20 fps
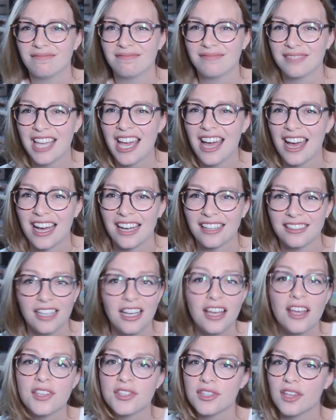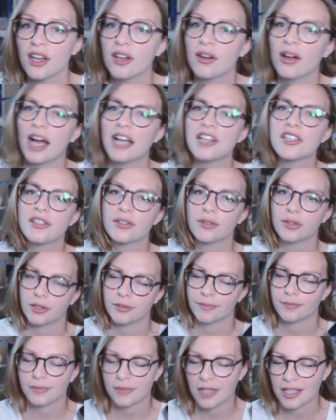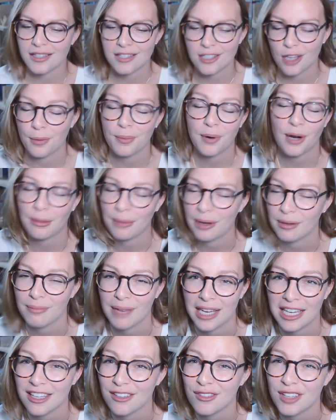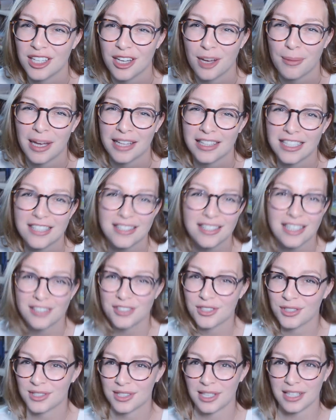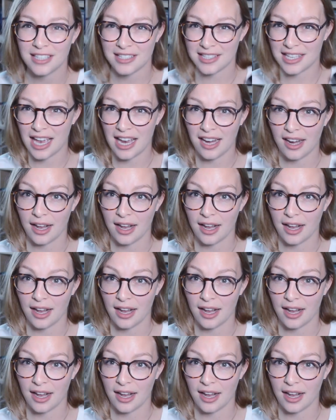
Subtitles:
Yeah, so I just thought there's no point in me making a video about this. It's just gonna say